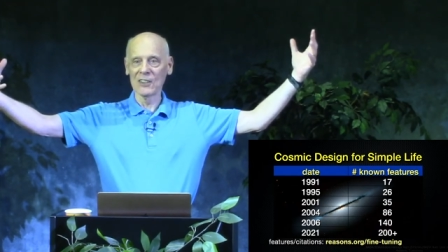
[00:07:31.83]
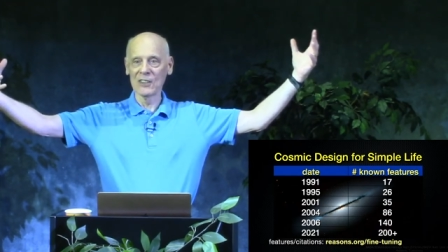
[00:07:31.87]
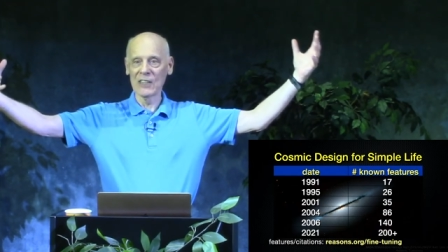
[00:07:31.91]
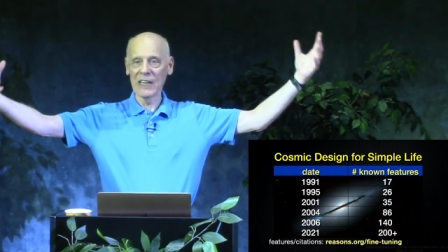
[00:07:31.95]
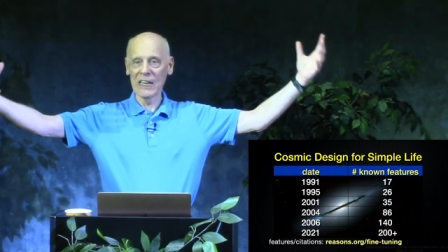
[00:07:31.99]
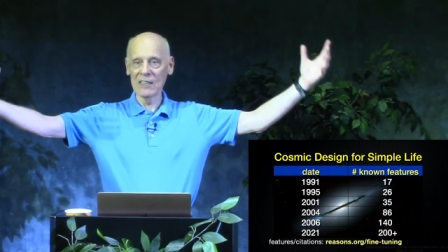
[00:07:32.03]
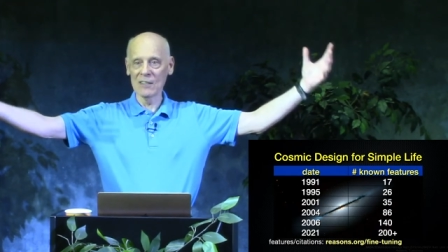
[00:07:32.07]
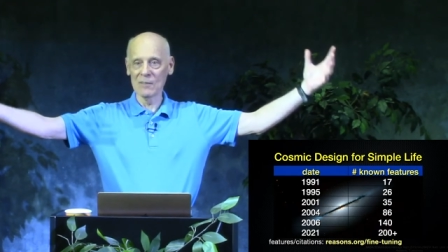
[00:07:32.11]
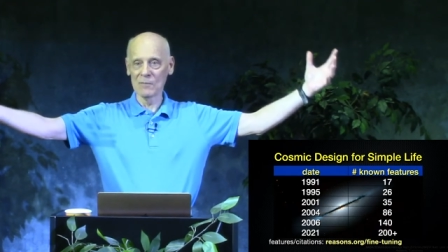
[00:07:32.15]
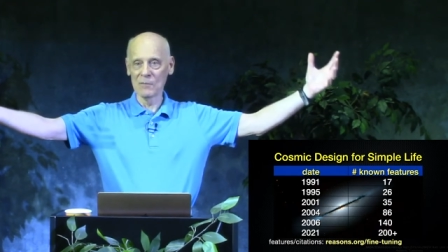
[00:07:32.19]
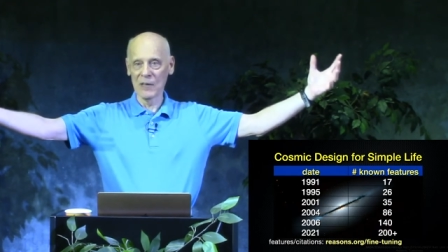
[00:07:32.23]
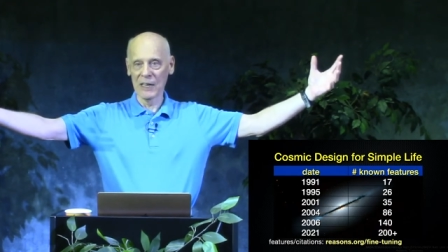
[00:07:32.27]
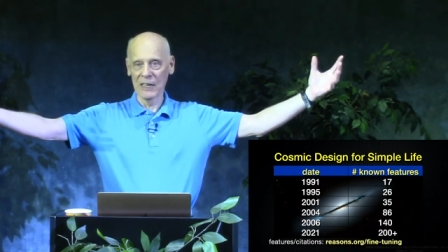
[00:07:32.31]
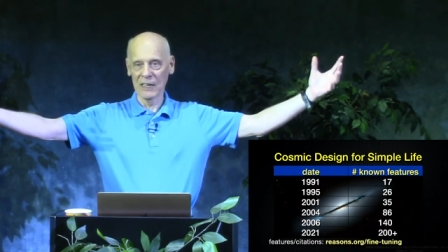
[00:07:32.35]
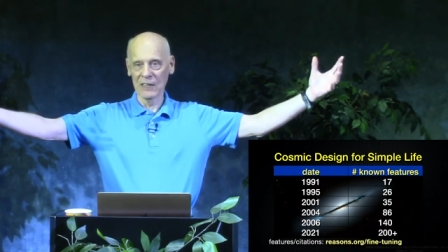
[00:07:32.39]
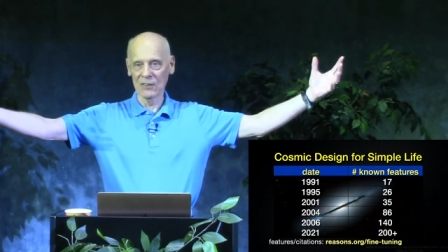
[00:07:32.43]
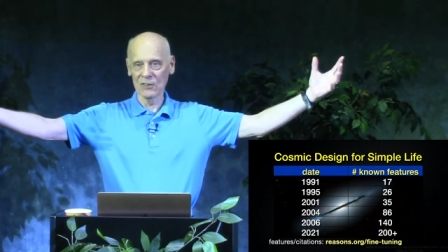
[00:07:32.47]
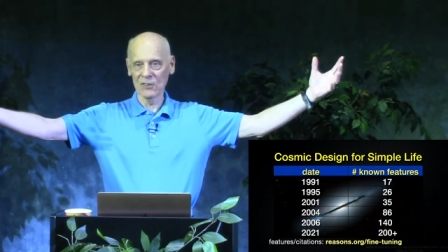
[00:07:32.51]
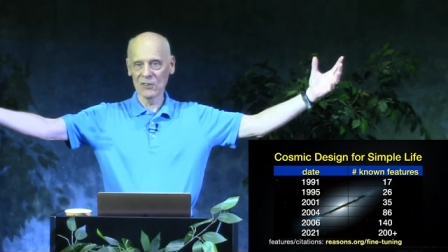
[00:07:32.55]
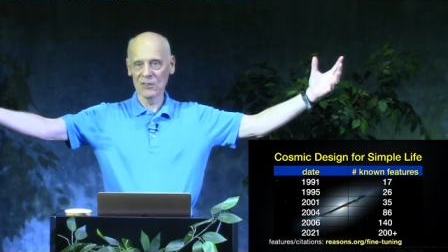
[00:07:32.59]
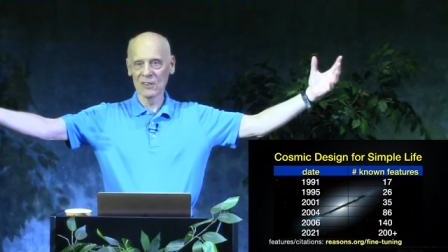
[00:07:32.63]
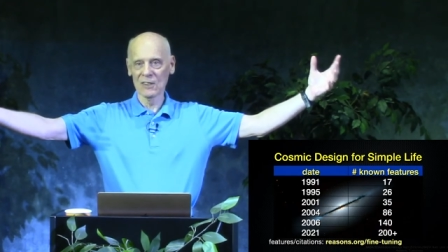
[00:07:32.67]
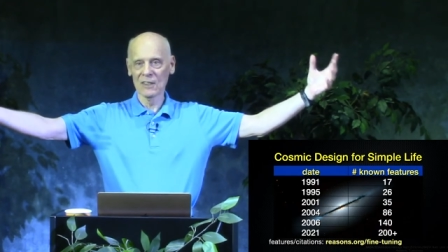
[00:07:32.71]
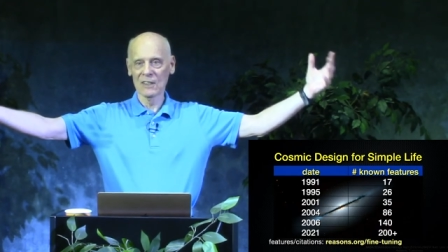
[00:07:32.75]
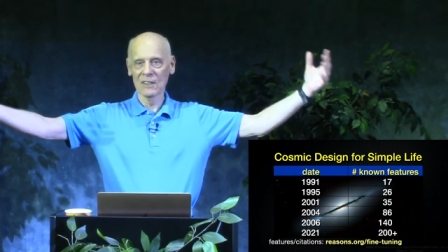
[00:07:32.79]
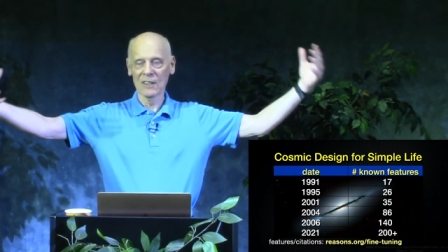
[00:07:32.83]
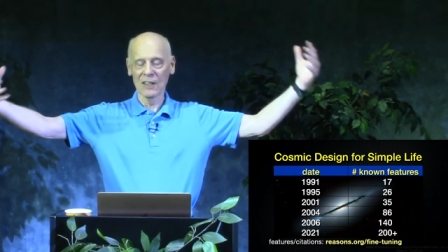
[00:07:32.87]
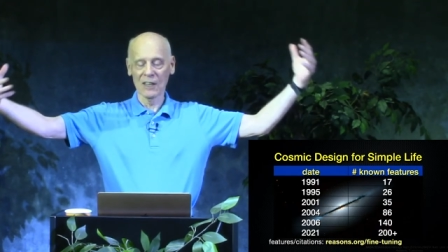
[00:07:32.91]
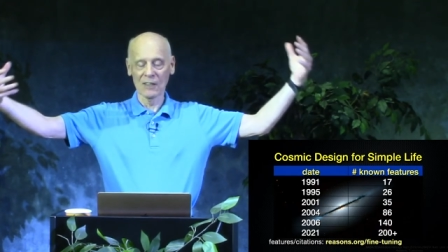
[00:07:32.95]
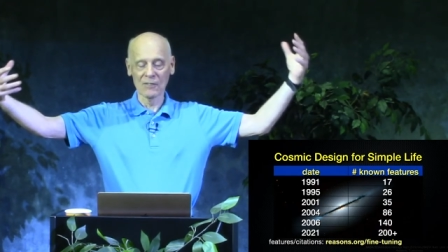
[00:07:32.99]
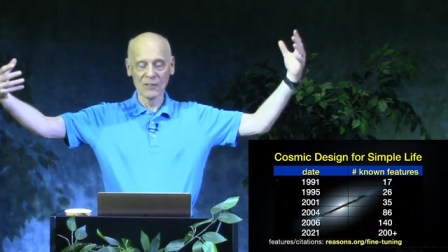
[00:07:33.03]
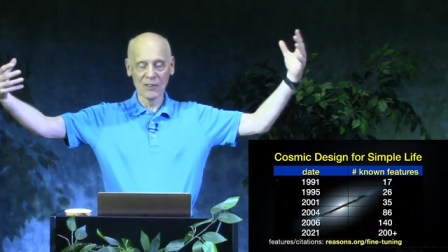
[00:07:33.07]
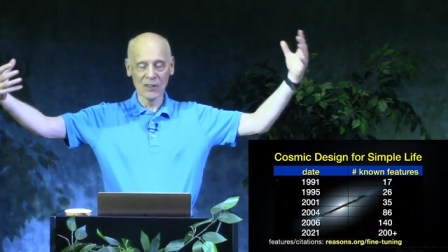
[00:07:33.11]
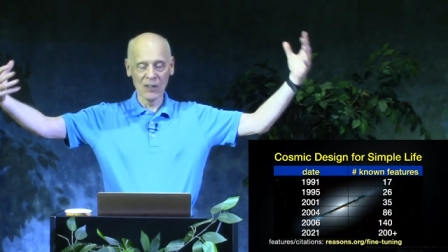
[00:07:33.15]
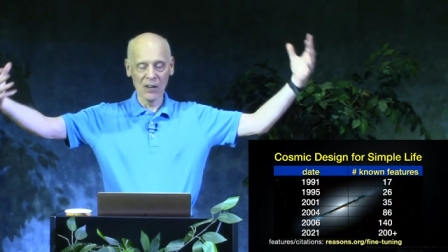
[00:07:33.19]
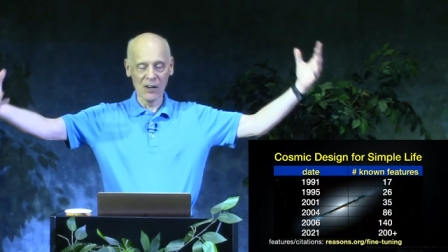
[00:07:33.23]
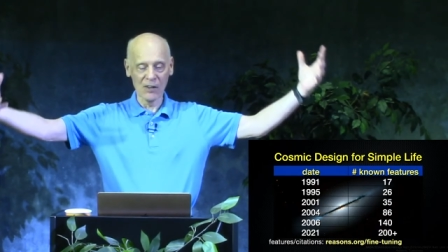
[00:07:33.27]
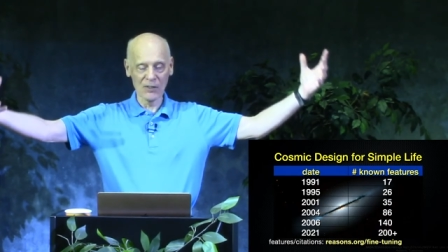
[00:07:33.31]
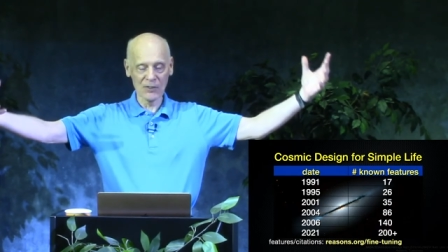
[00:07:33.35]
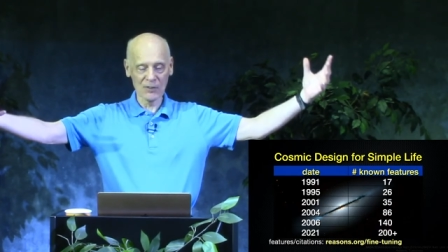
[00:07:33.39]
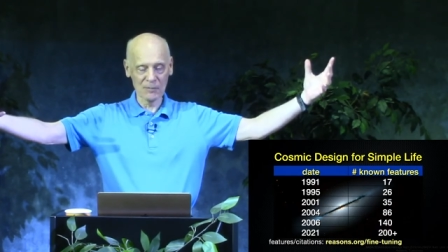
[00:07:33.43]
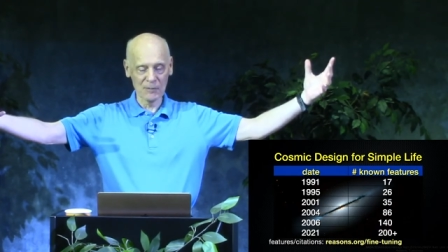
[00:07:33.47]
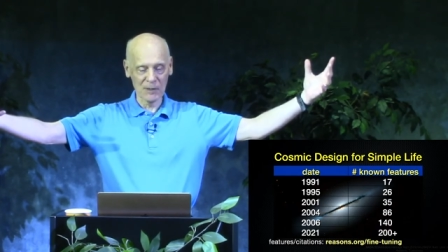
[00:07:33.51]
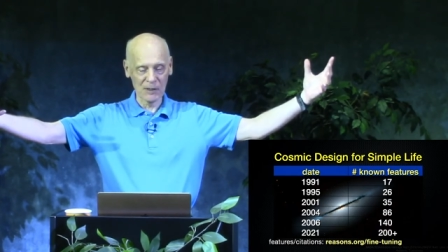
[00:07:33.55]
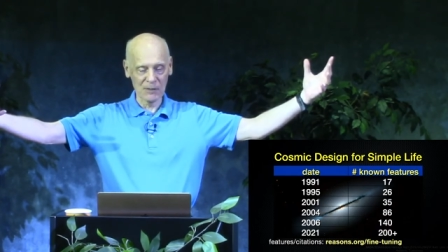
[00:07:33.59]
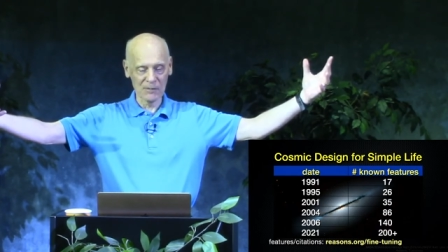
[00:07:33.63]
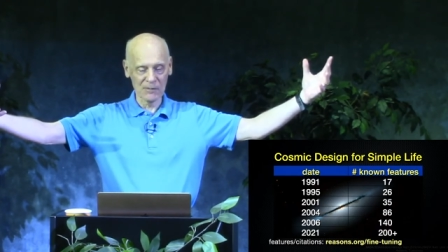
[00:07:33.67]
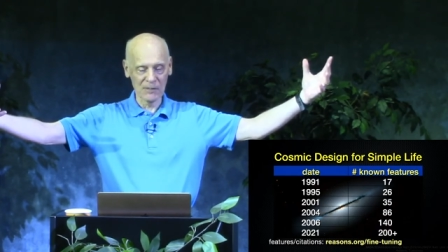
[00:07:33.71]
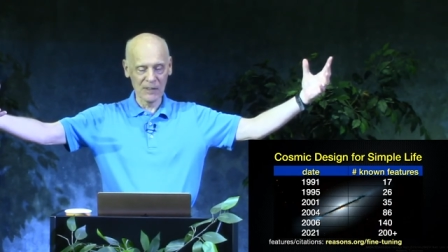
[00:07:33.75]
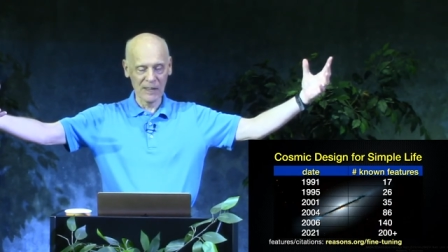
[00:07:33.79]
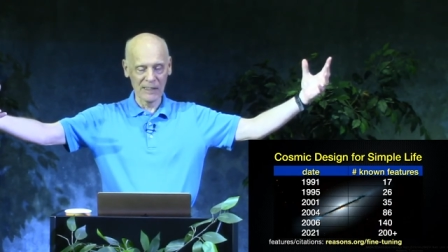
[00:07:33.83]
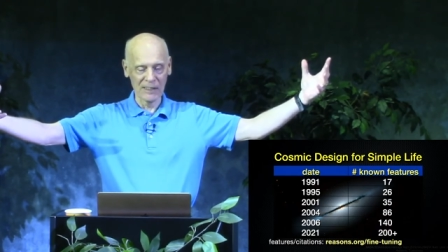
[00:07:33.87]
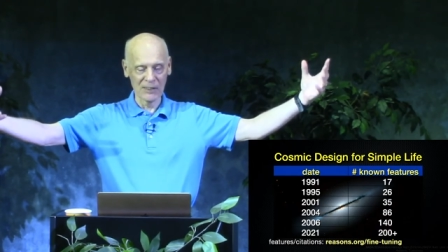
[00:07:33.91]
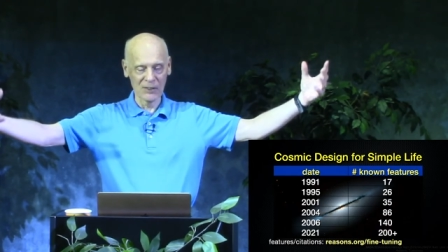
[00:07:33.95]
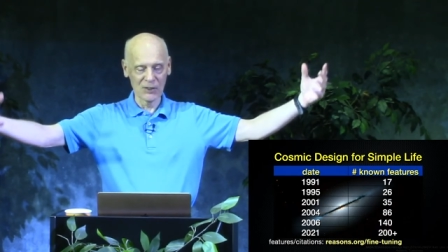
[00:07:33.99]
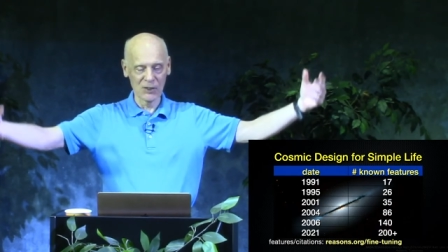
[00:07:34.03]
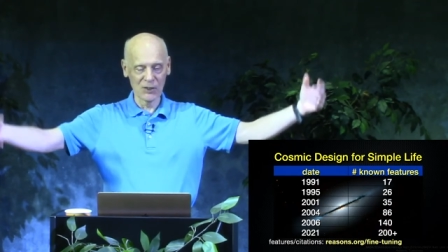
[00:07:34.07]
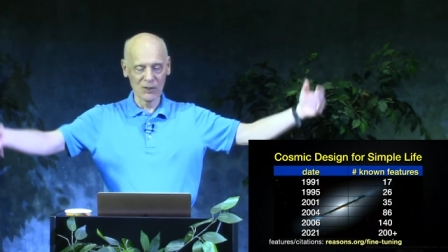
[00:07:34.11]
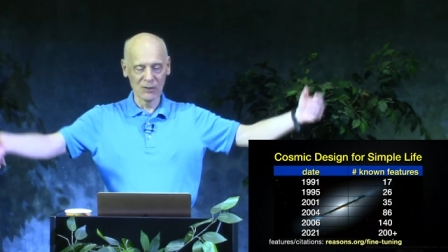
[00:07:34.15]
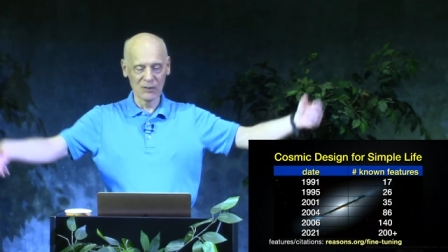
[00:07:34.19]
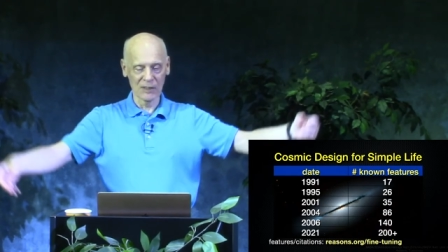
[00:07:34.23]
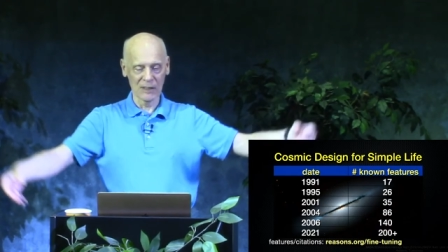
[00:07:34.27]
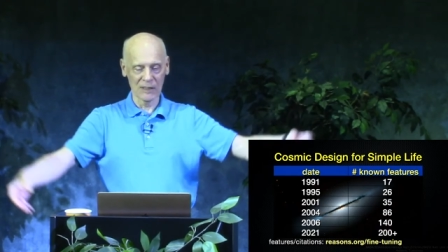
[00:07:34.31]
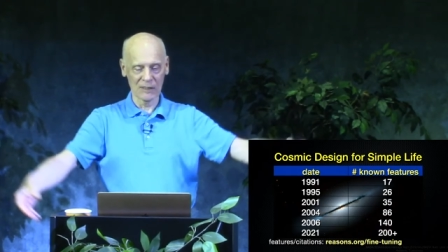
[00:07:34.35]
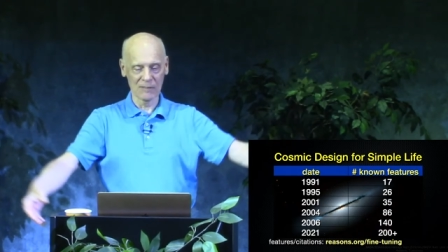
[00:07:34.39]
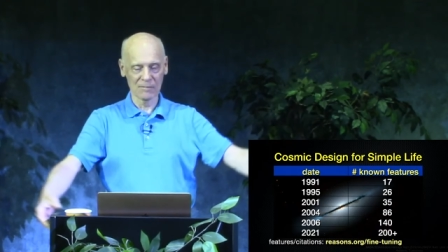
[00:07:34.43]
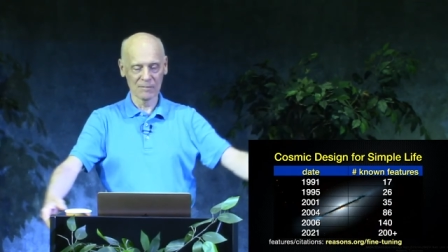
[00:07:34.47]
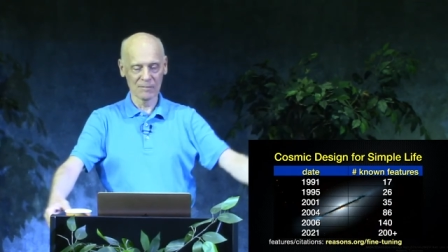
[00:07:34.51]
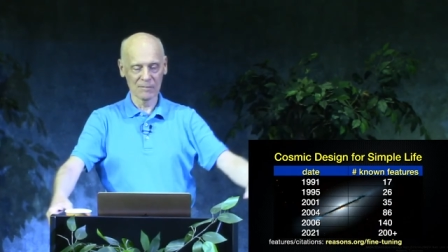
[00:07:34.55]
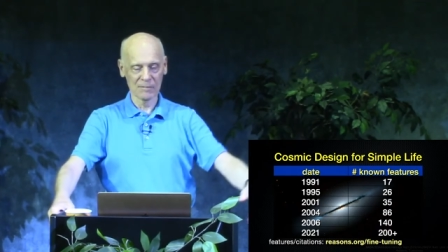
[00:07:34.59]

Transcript: database of cosmic fine tuning